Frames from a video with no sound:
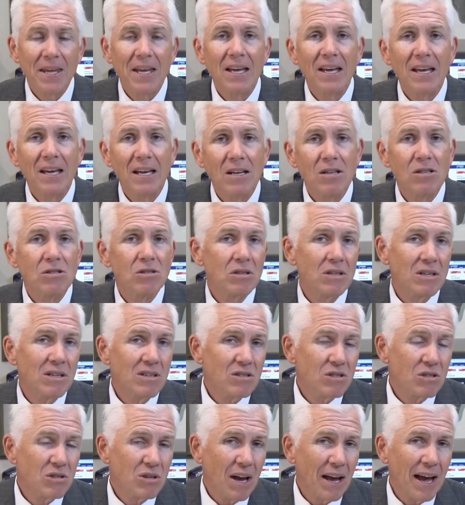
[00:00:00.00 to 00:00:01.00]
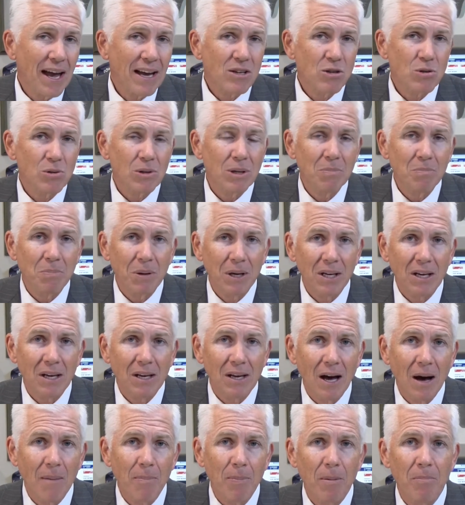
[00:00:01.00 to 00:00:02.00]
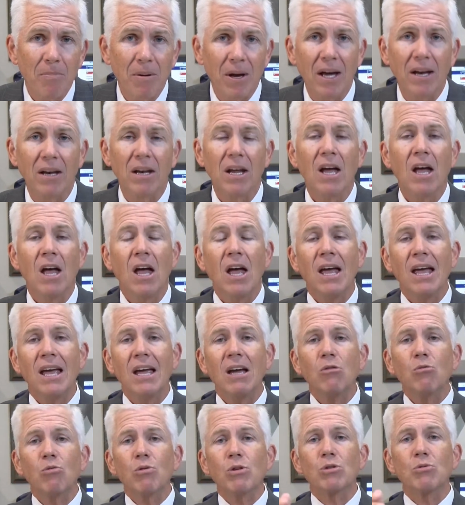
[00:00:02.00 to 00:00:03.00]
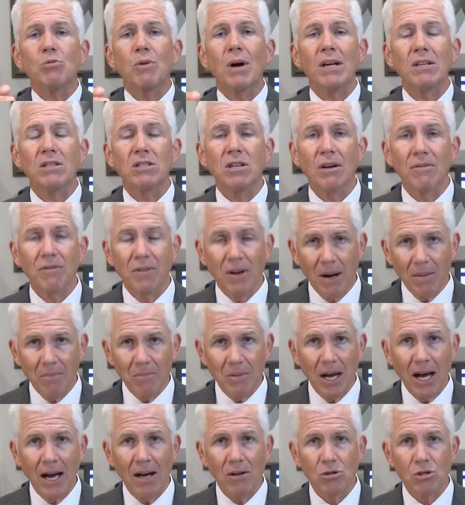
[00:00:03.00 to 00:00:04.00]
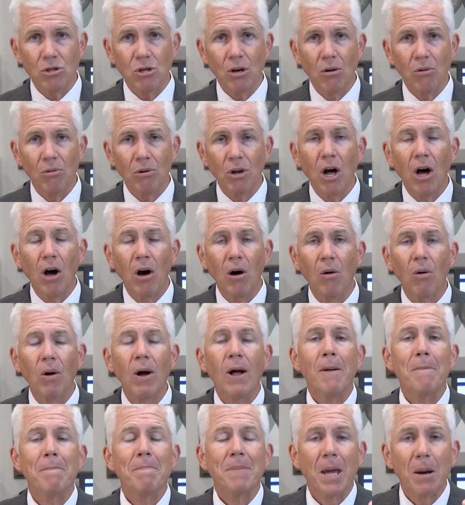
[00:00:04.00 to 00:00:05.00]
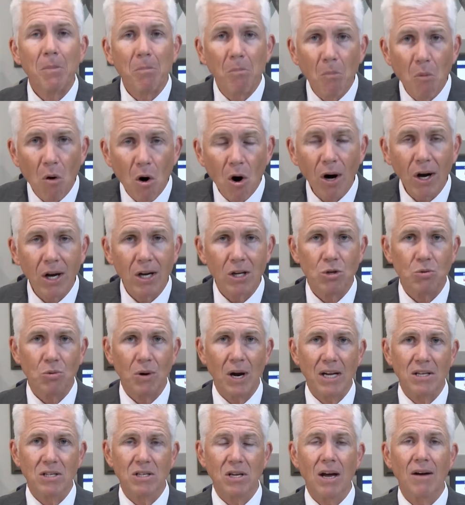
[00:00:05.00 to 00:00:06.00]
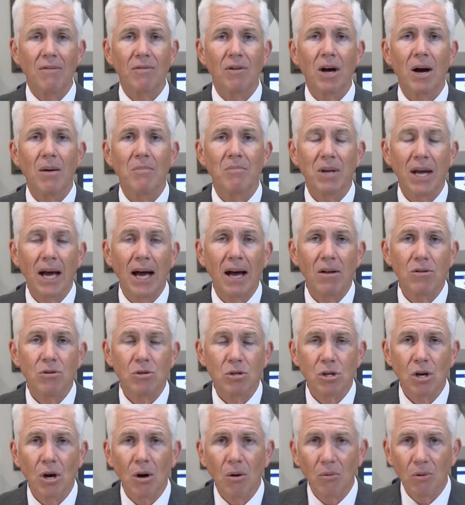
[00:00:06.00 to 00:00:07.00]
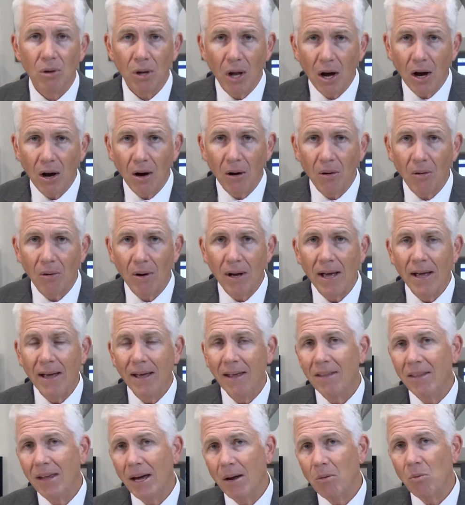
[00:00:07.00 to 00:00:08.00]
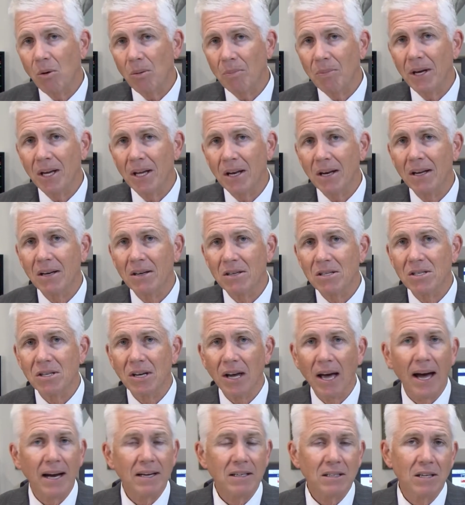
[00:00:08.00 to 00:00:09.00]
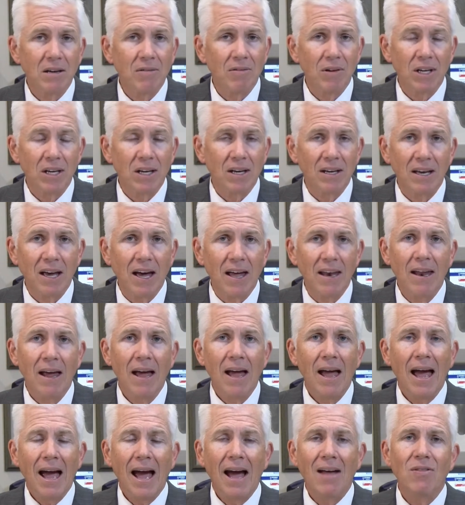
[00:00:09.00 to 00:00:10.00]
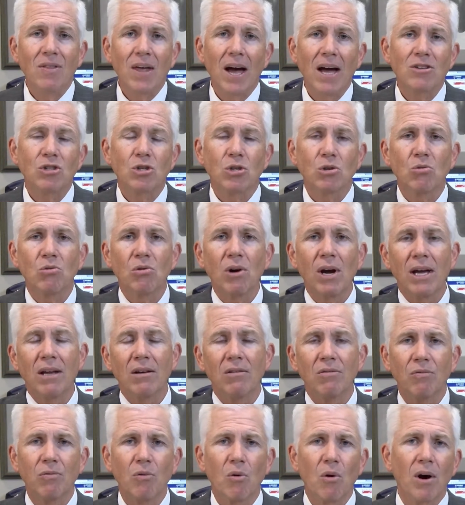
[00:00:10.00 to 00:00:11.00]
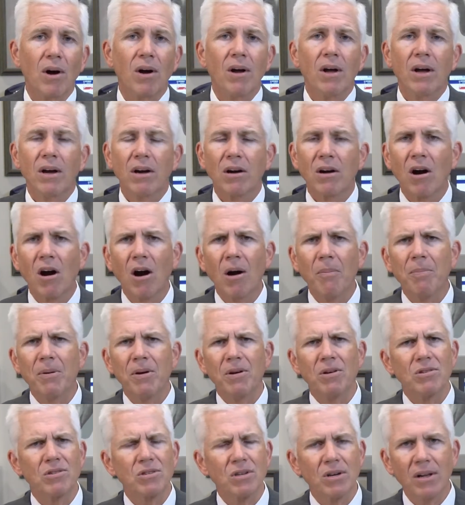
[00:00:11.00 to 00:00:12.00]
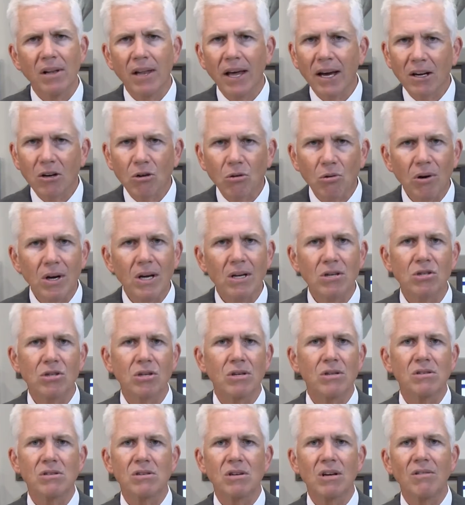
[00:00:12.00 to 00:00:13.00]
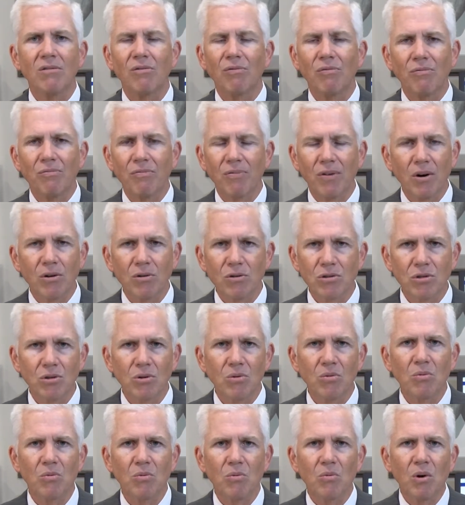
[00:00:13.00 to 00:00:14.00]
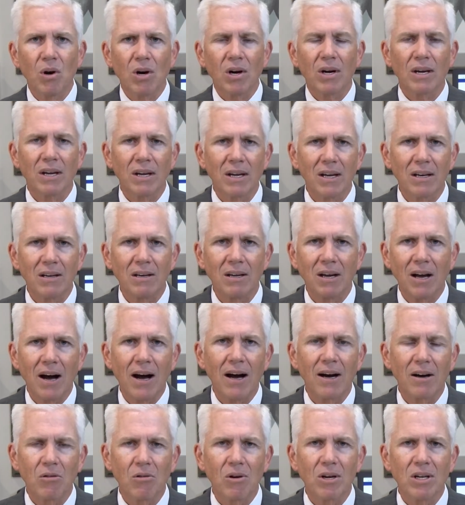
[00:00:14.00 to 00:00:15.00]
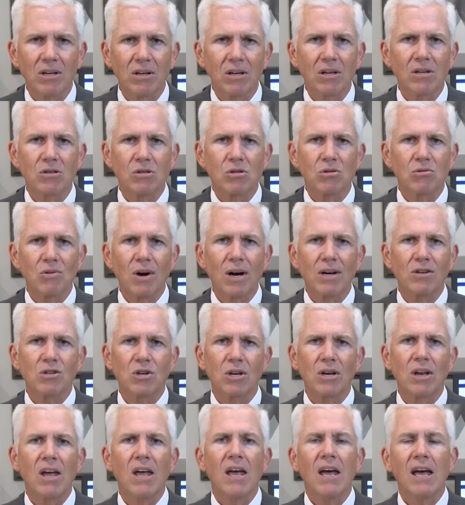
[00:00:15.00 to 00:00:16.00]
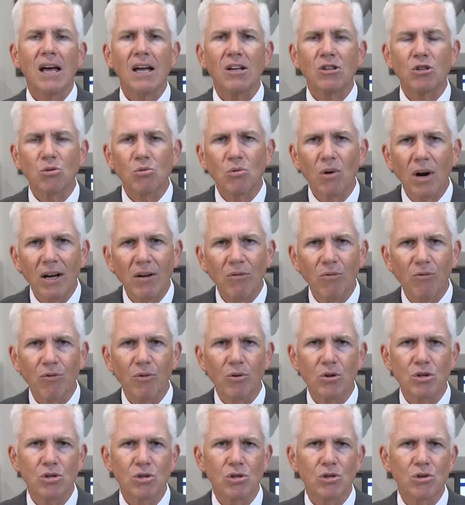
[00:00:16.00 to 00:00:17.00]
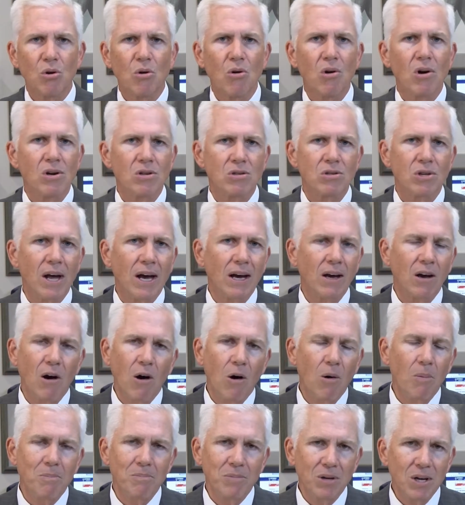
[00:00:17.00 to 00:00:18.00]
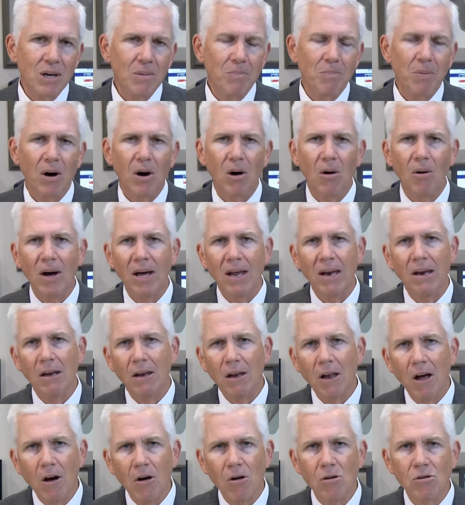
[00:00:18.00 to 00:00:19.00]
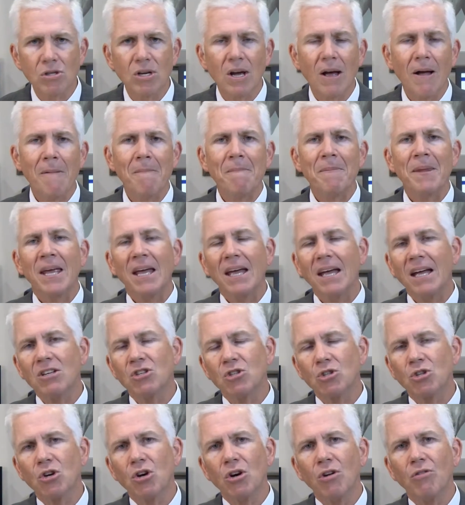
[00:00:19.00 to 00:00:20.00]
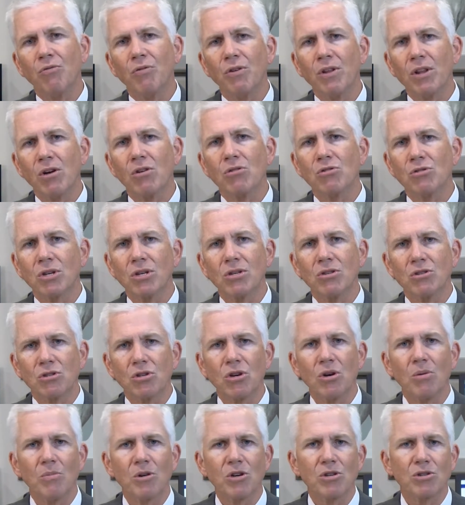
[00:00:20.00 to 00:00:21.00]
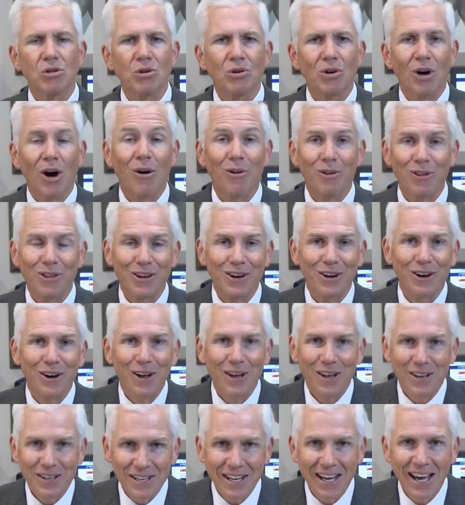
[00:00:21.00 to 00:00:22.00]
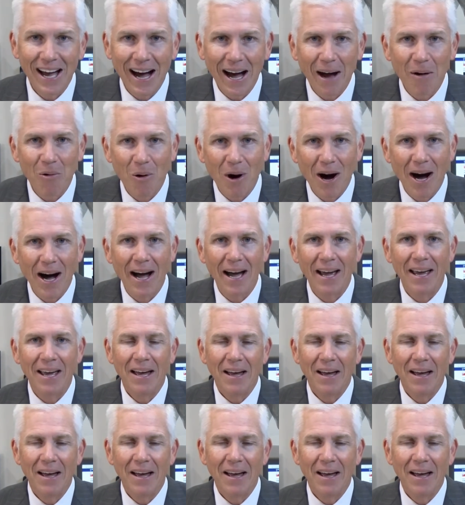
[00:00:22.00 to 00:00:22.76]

is actually picking up a bit. Interest rates have come down so low, mortgage rates have come down so low that we're beginning to see activity again. And that's great for carpenters and electricians and folks who work in concrete and construction. It's great for stores like Home Depot and Lowe's. It's good for those consumers who go to their DIY